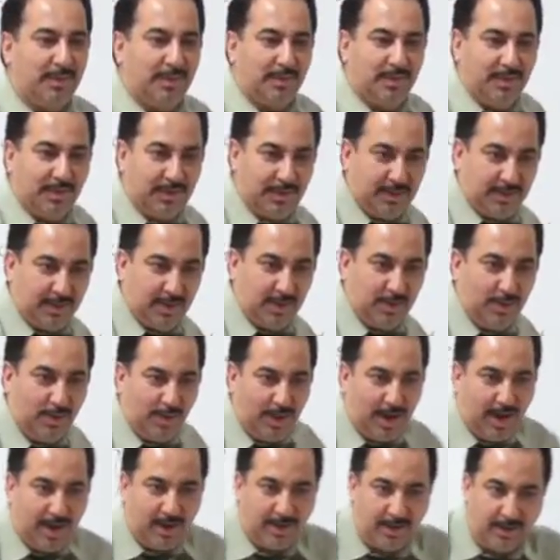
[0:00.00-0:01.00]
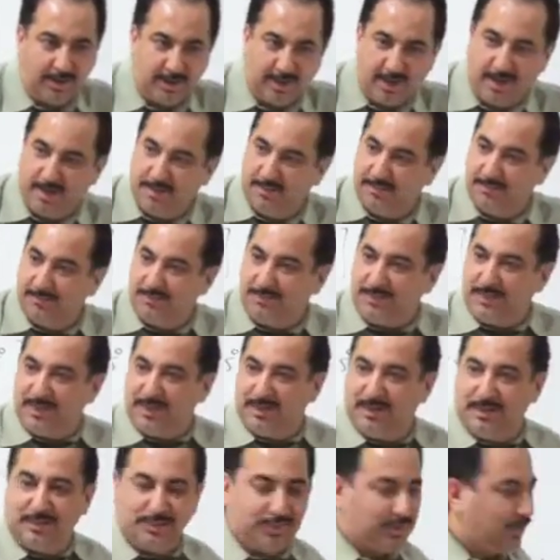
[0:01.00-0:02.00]
The low angle, yeah?
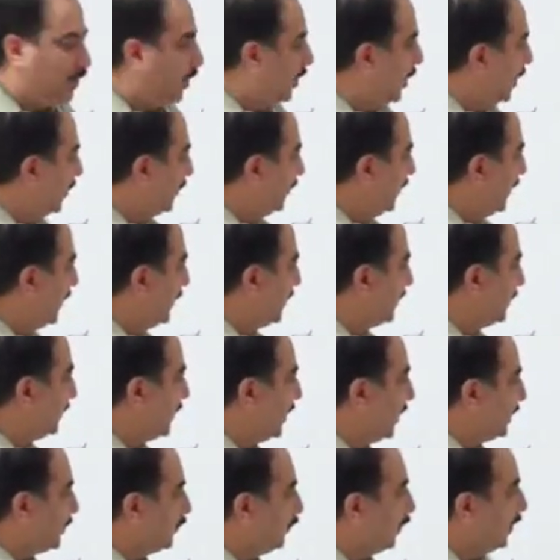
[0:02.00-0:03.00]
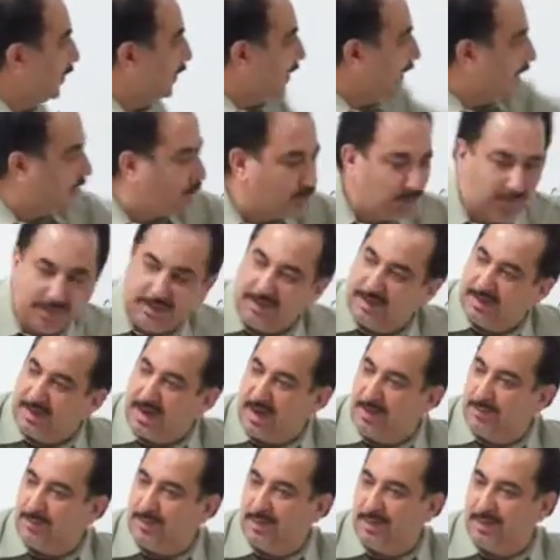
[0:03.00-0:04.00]
So it means this will take shorter
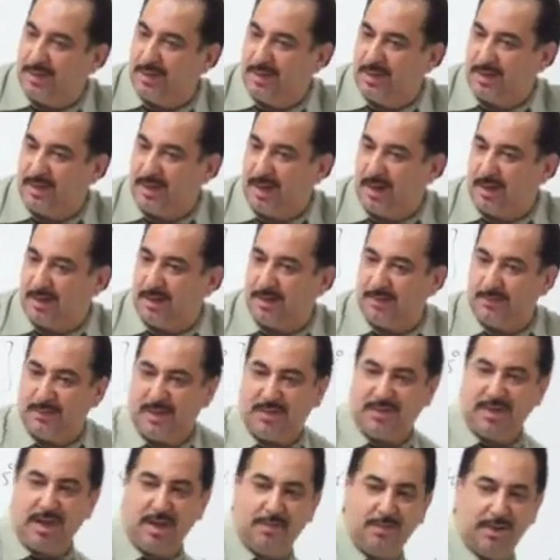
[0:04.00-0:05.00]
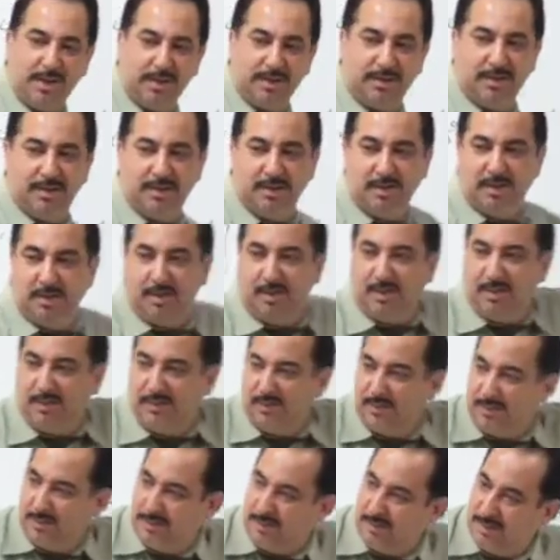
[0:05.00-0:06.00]
time to hit the target, but that one?
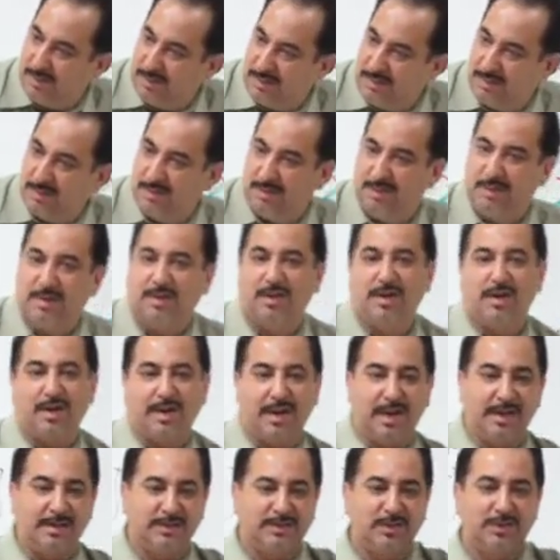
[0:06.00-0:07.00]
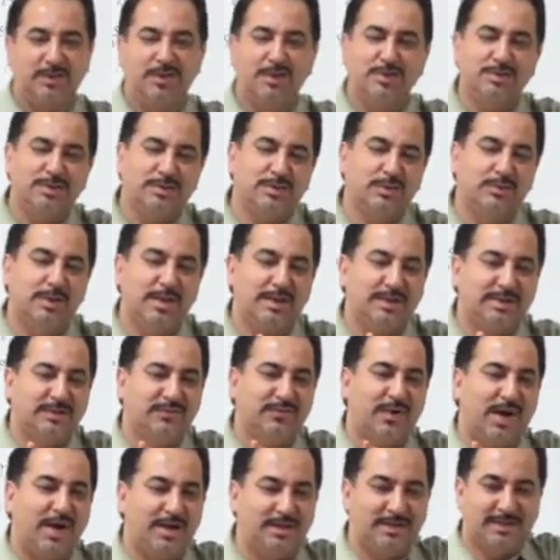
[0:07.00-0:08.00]
Okay, so don't use the words
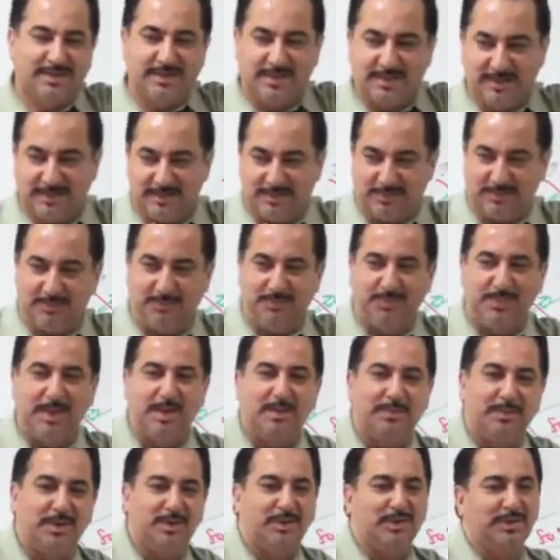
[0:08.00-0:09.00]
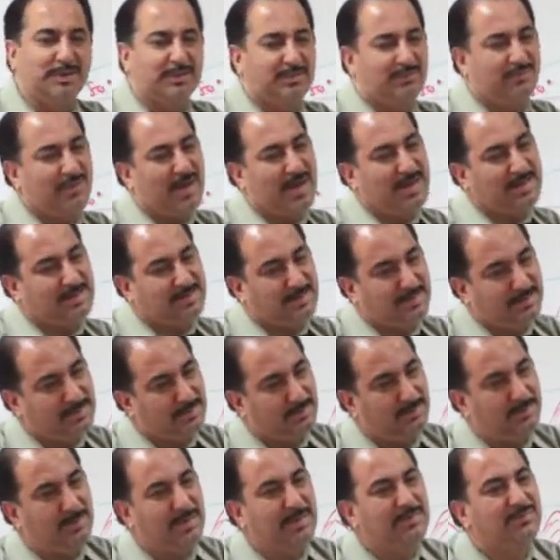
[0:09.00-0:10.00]
fast and so, because
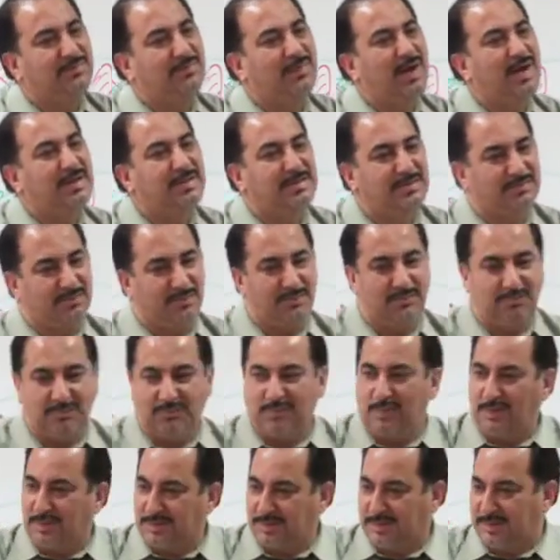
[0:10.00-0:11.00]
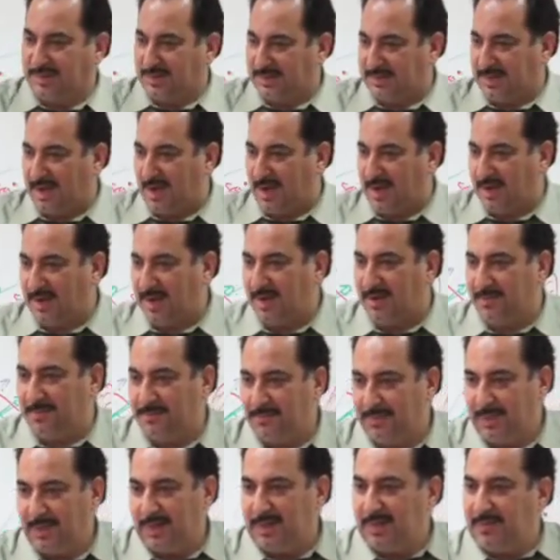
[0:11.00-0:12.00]
fast means fast velocity is high, yeah?
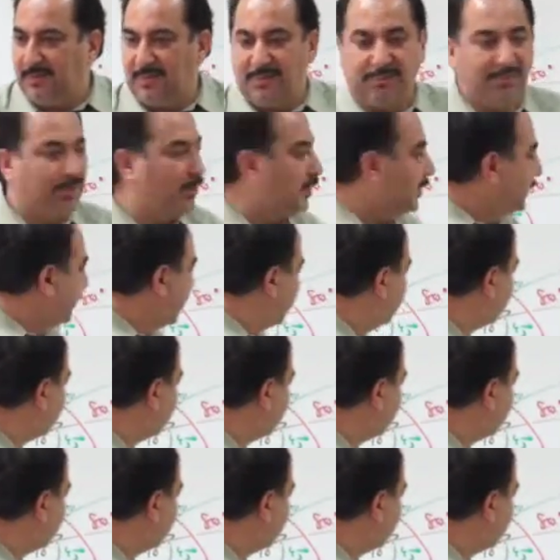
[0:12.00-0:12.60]
The velocity